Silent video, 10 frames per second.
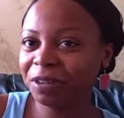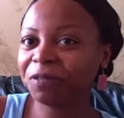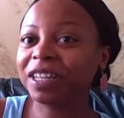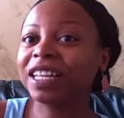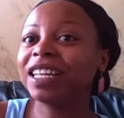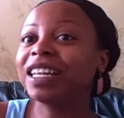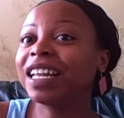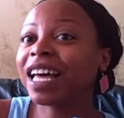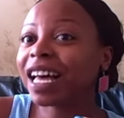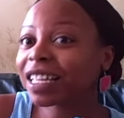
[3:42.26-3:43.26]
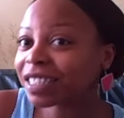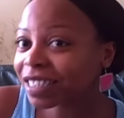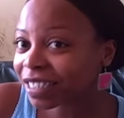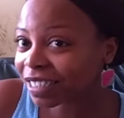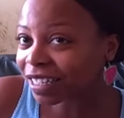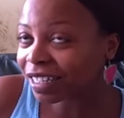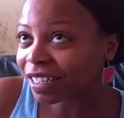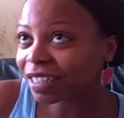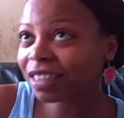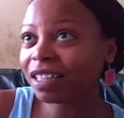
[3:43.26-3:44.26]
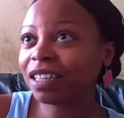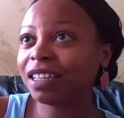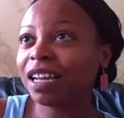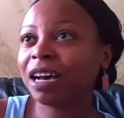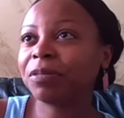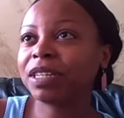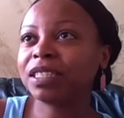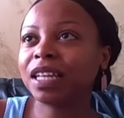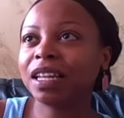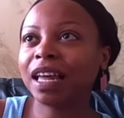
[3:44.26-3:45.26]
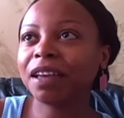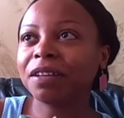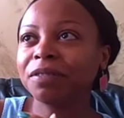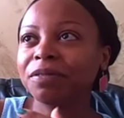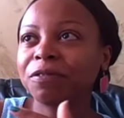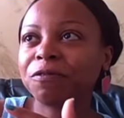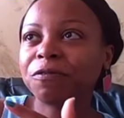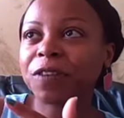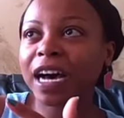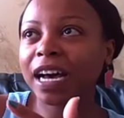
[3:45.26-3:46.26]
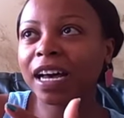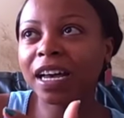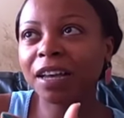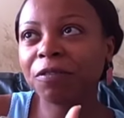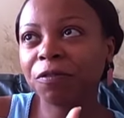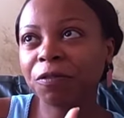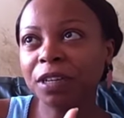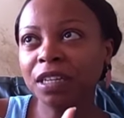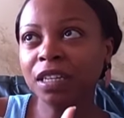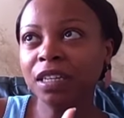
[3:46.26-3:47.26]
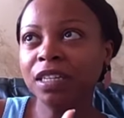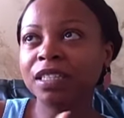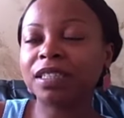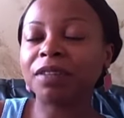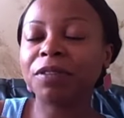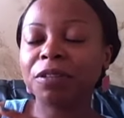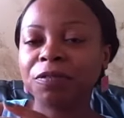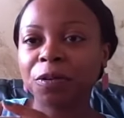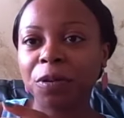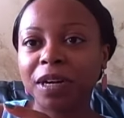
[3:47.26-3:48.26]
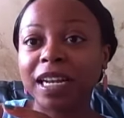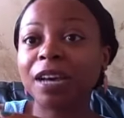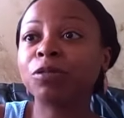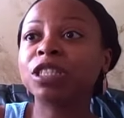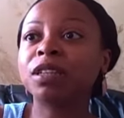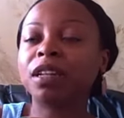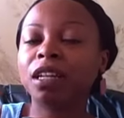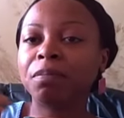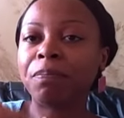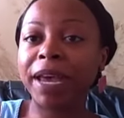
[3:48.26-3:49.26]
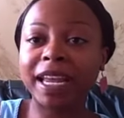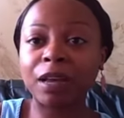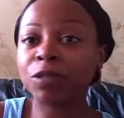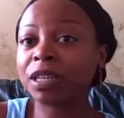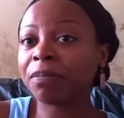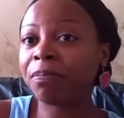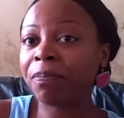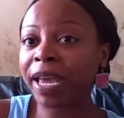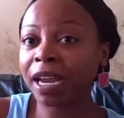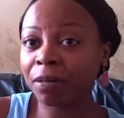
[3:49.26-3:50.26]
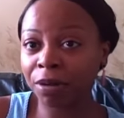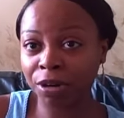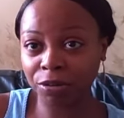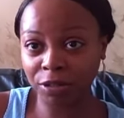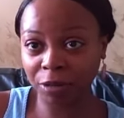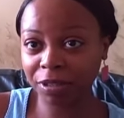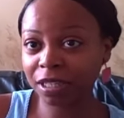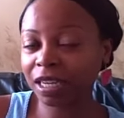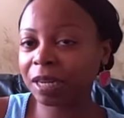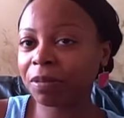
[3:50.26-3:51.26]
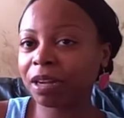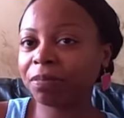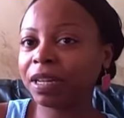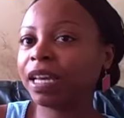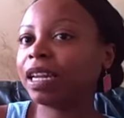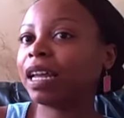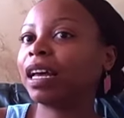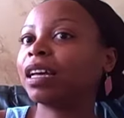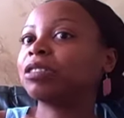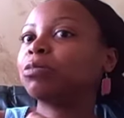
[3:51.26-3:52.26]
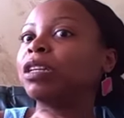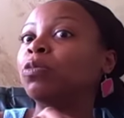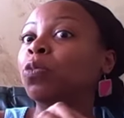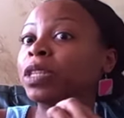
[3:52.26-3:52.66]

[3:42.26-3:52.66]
for less than, I want to say, like $574, and that was a bare bone. Now we're talking about a plan that I actually